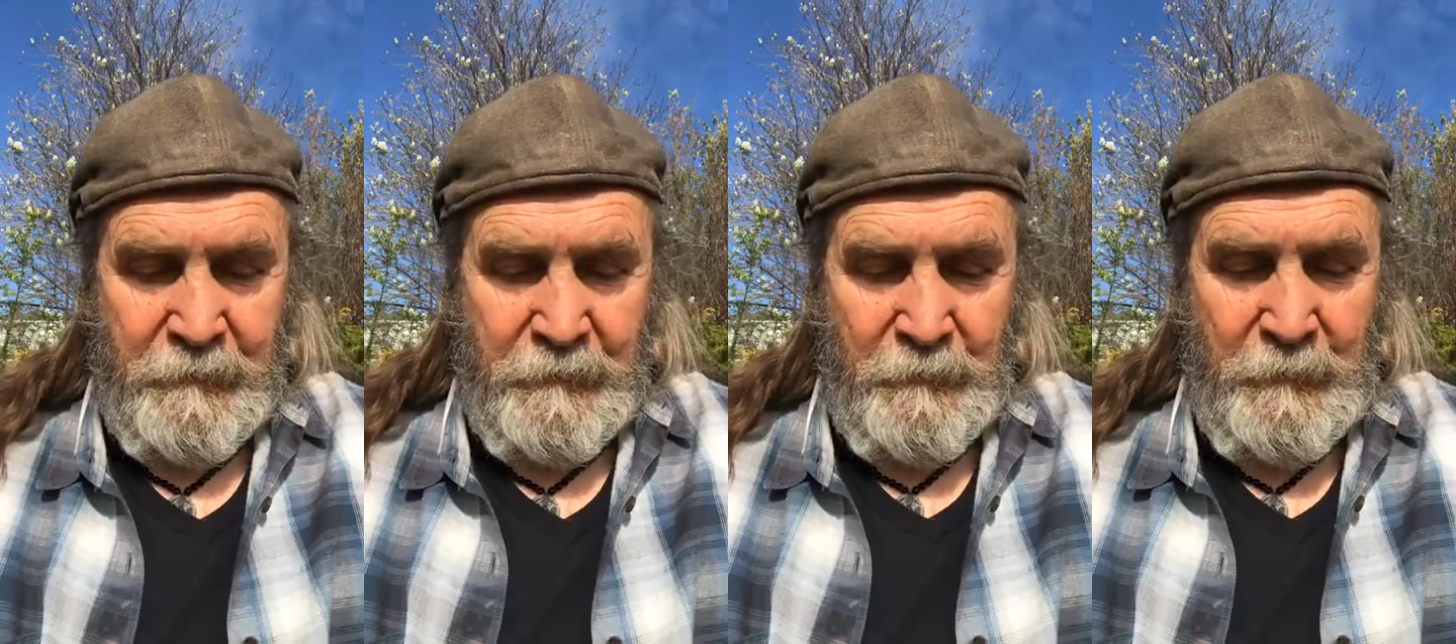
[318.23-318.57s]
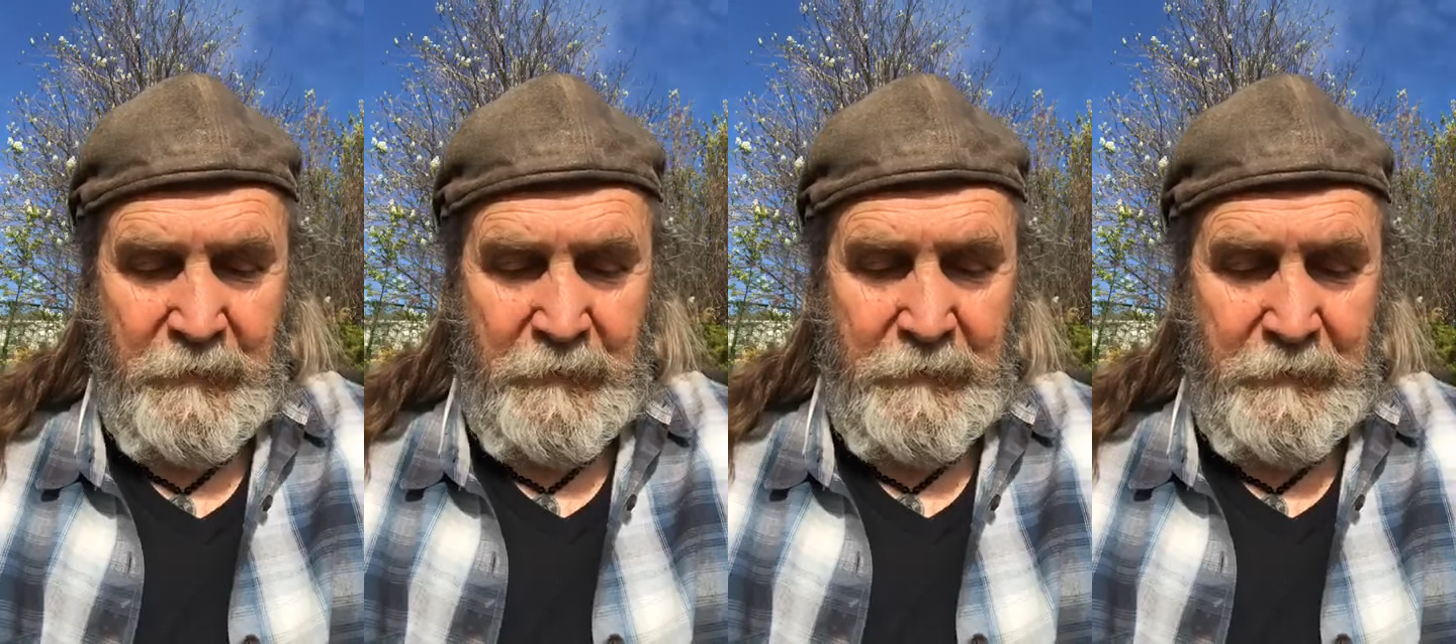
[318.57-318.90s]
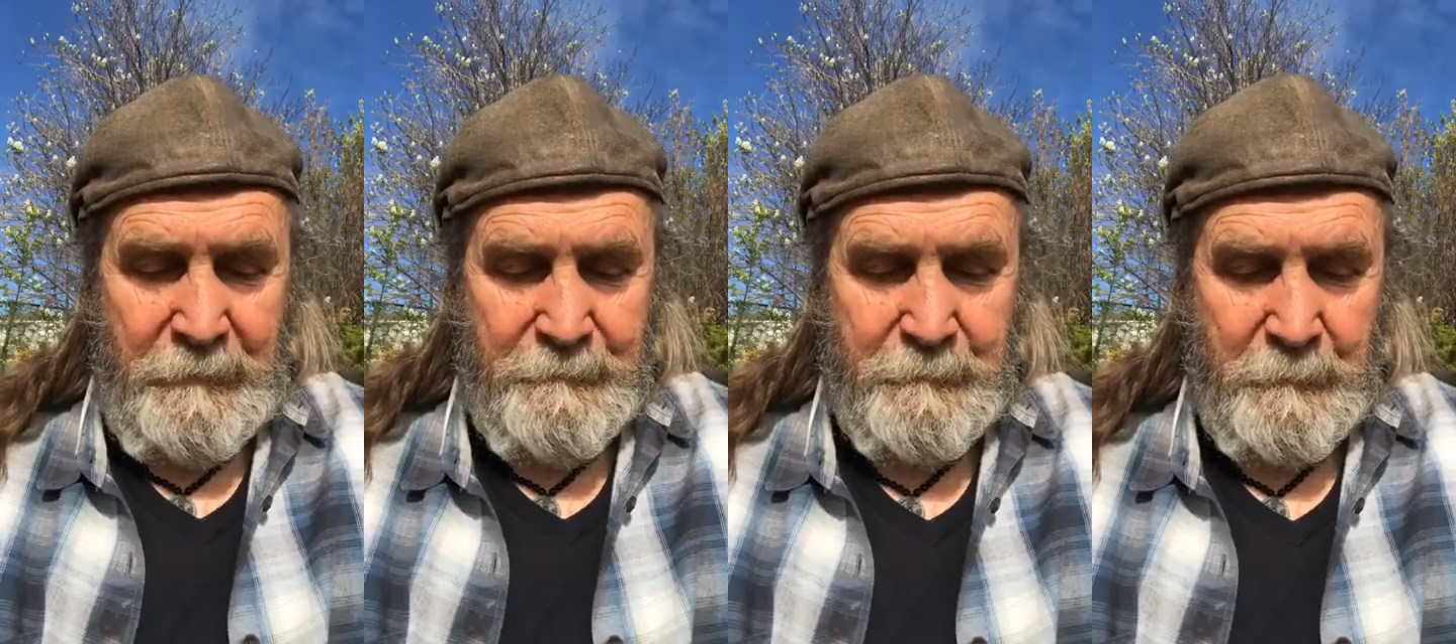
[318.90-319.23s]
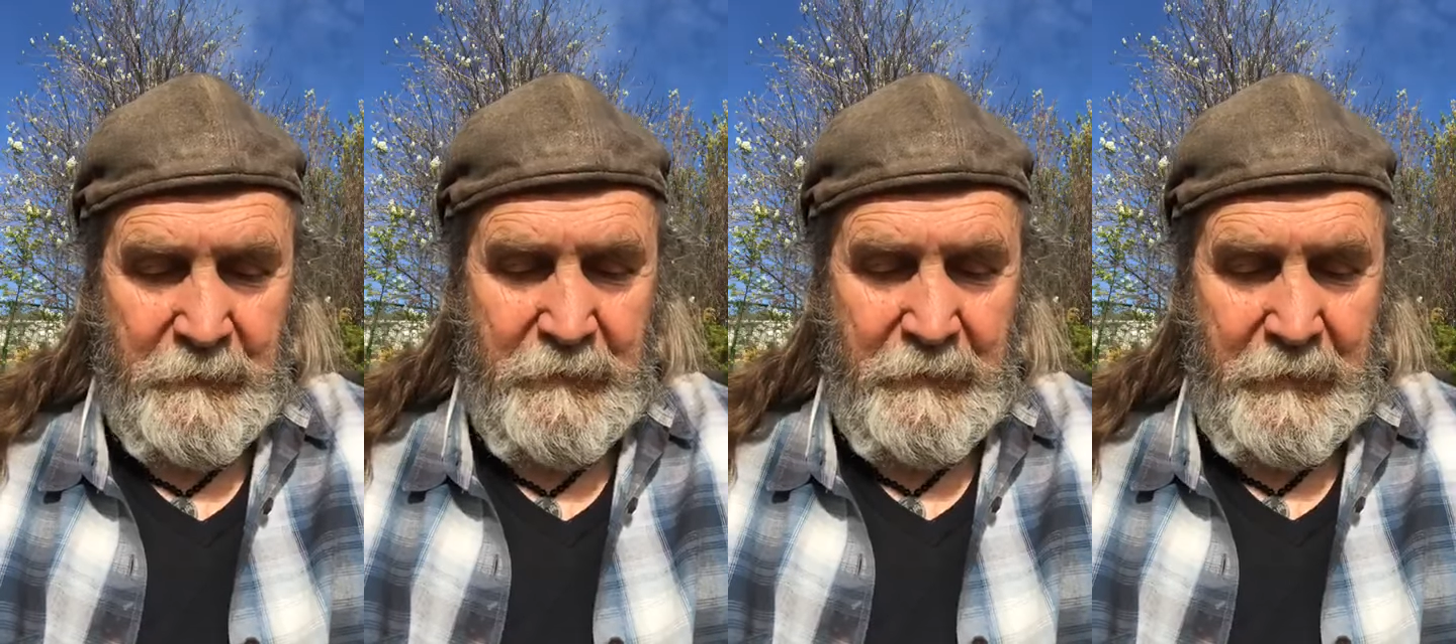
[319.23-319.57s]
We,
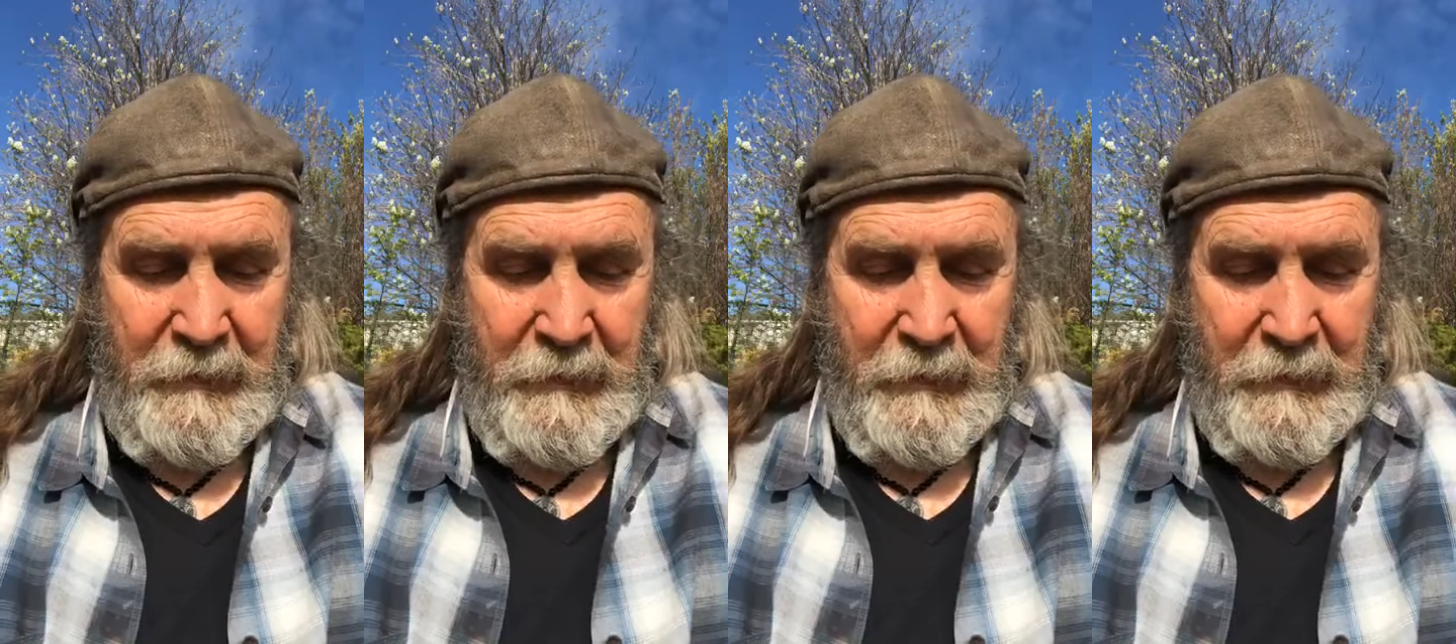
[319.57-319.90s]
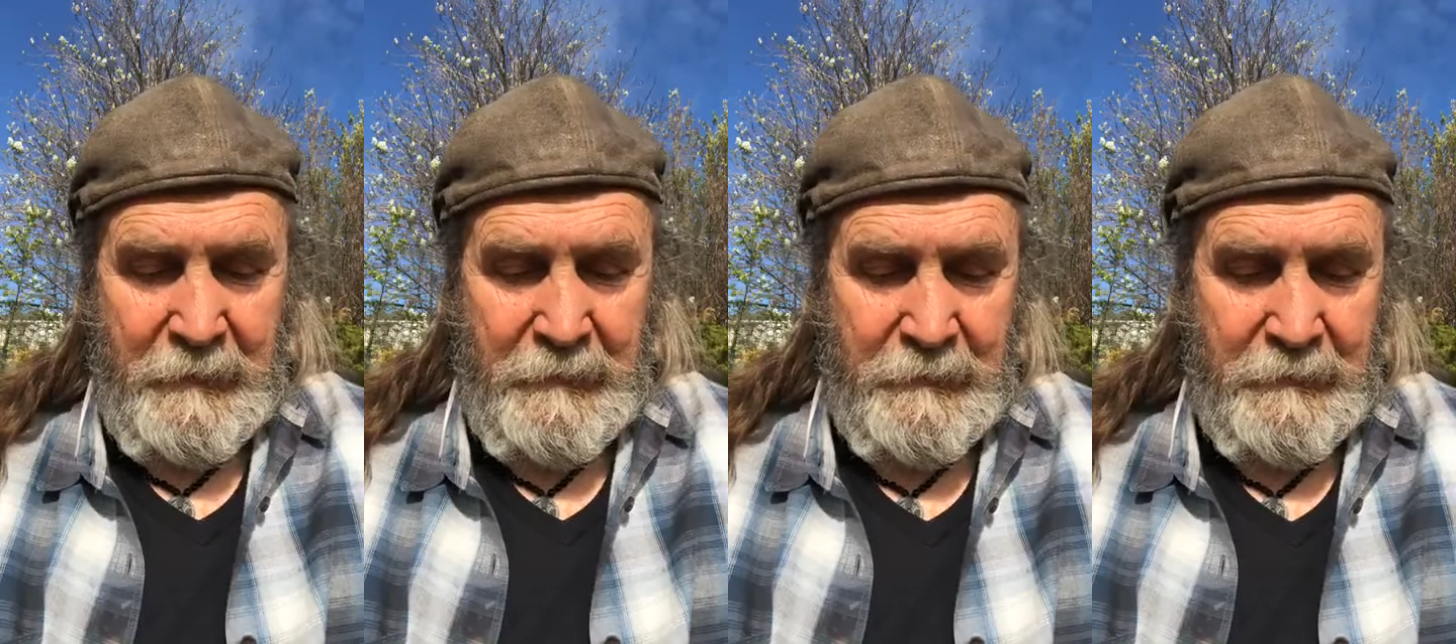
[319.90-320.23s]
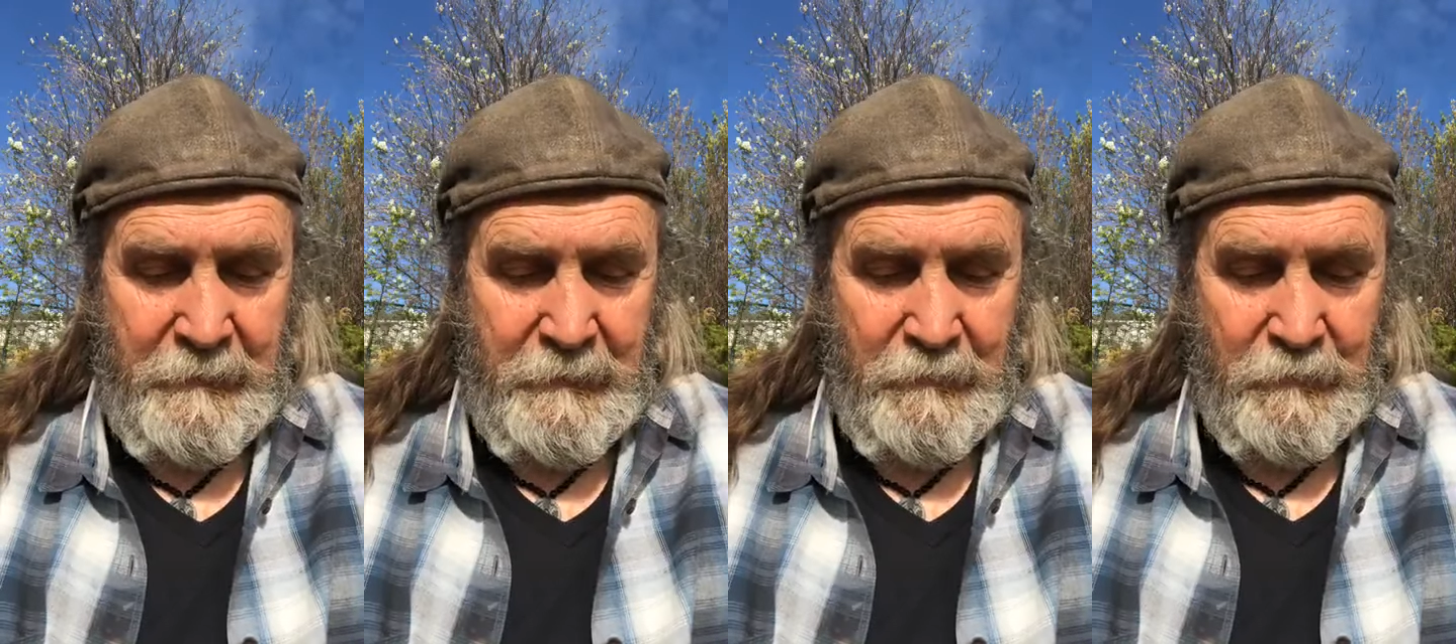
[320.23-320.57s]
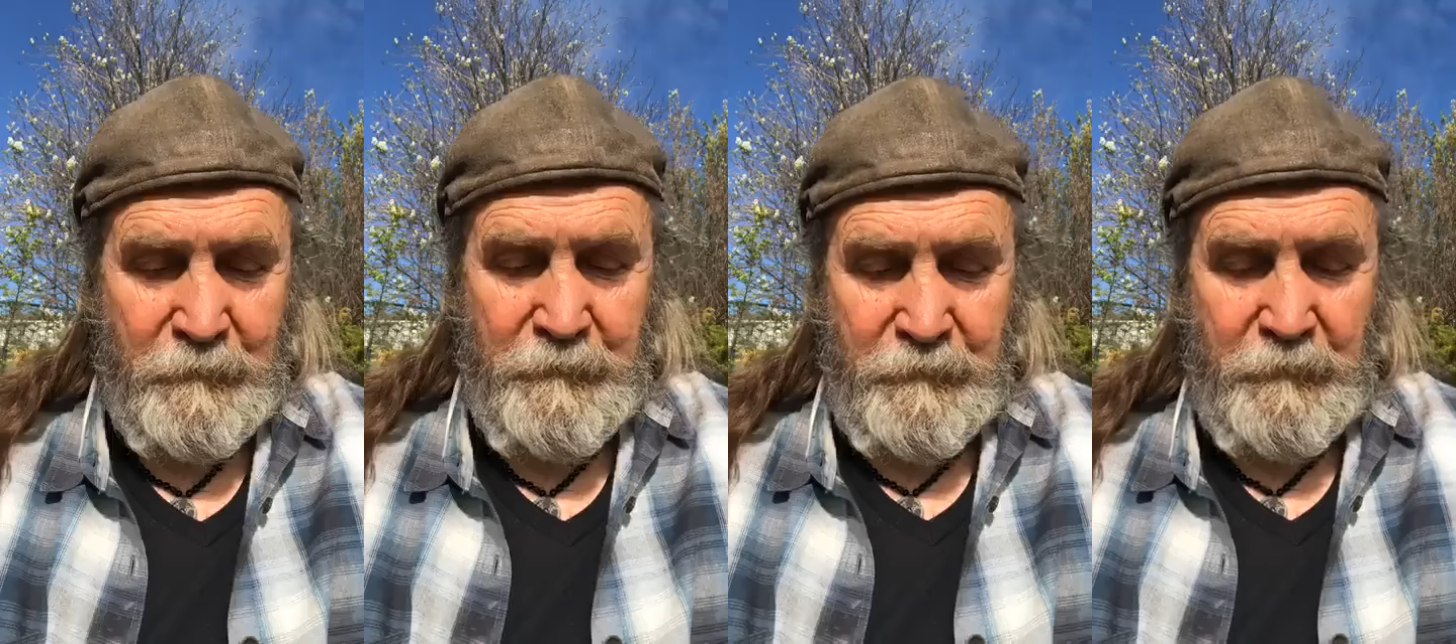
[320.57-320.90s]
in AA,
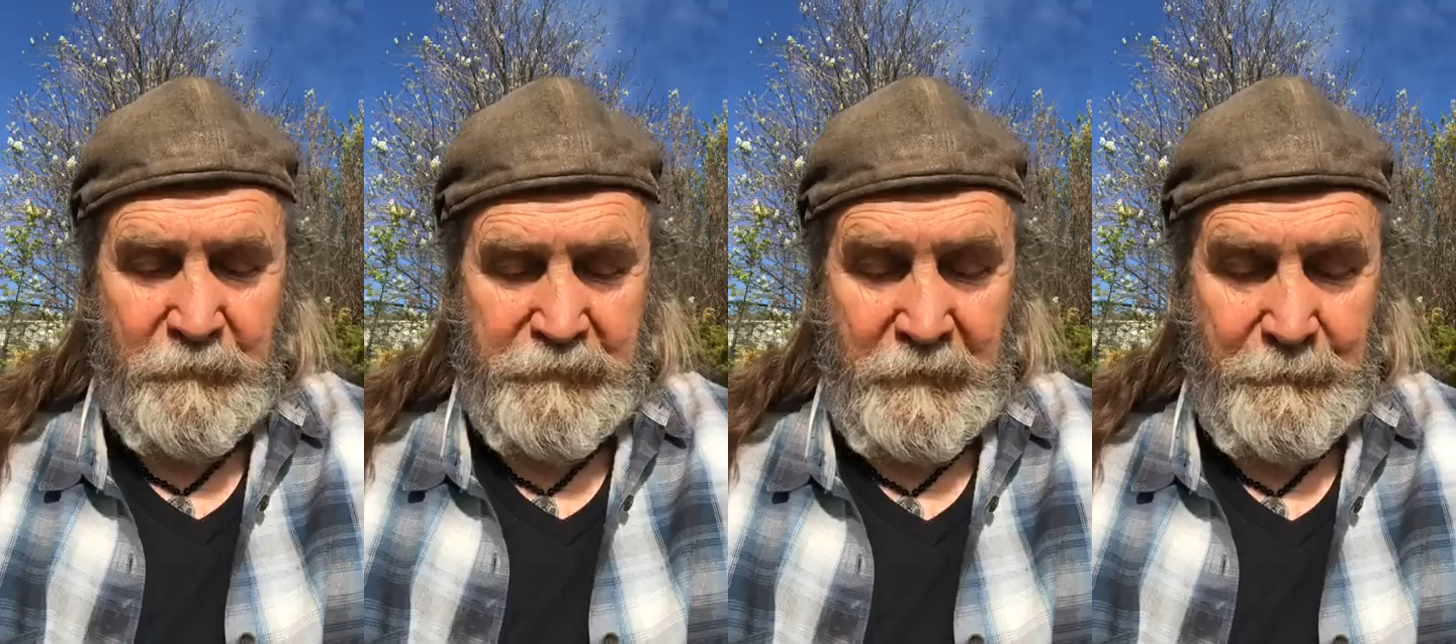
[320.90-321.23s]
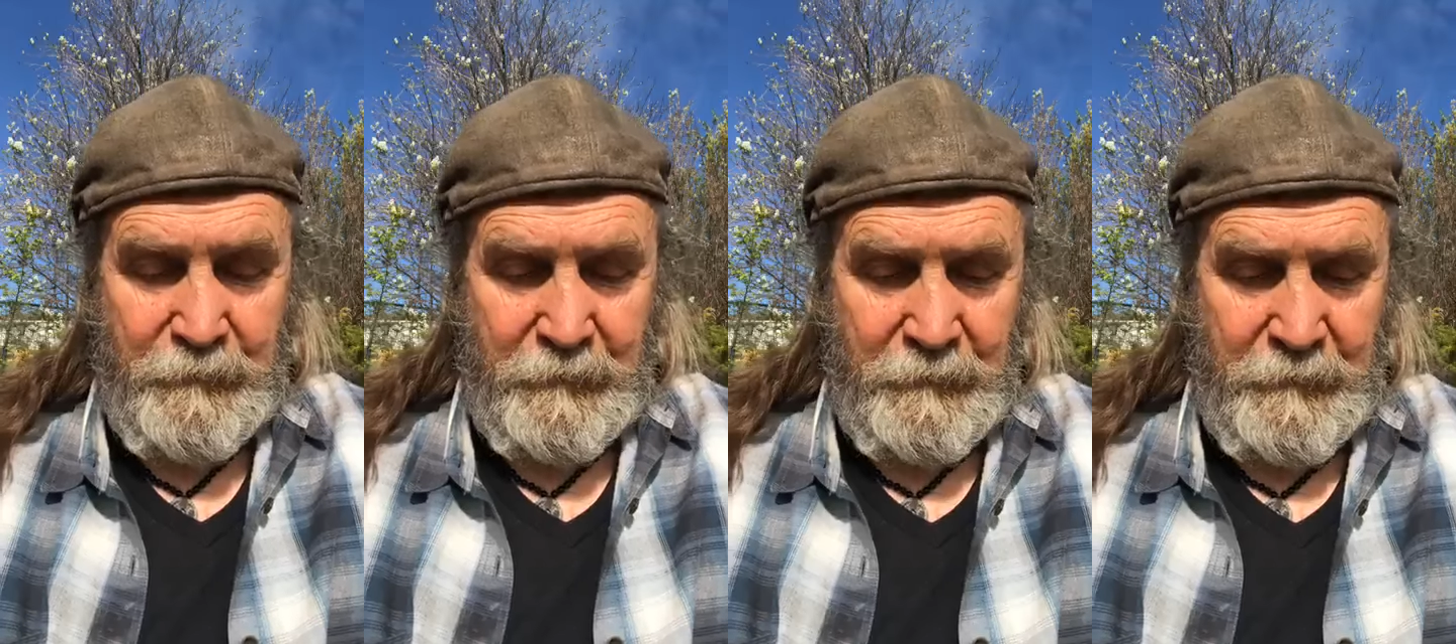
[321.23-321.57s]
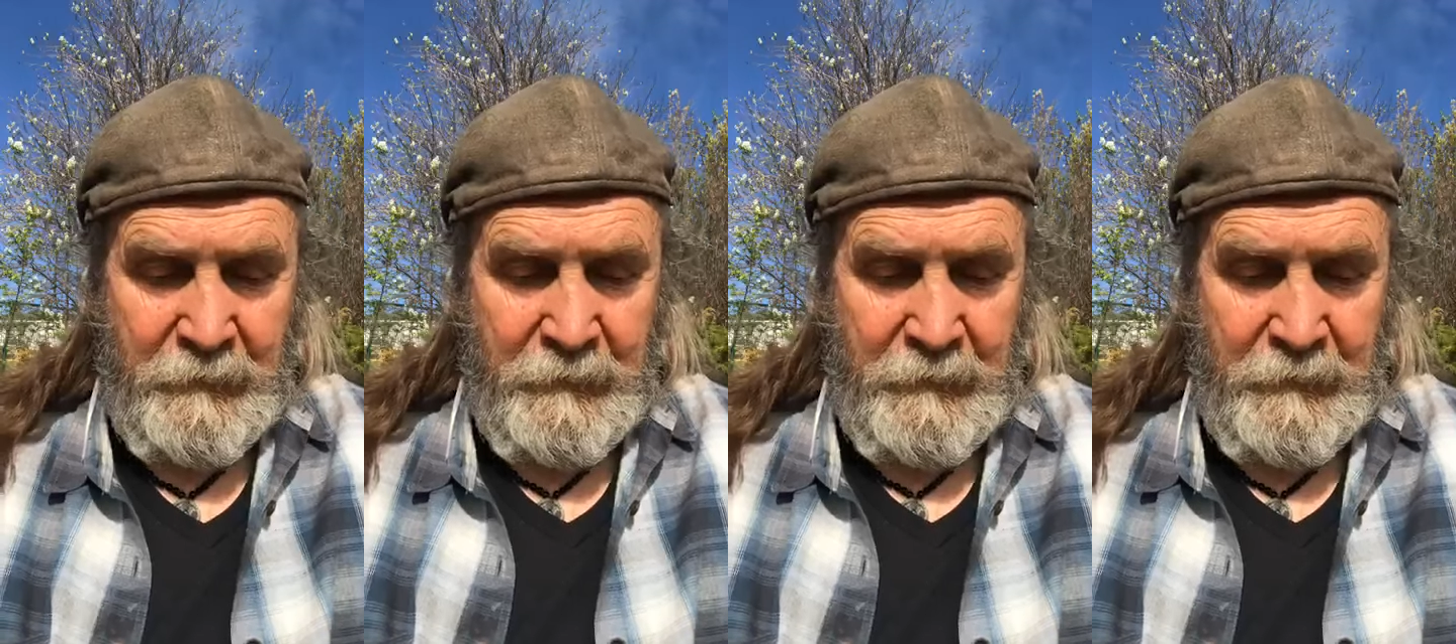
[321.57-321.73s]
or in the 12-step world,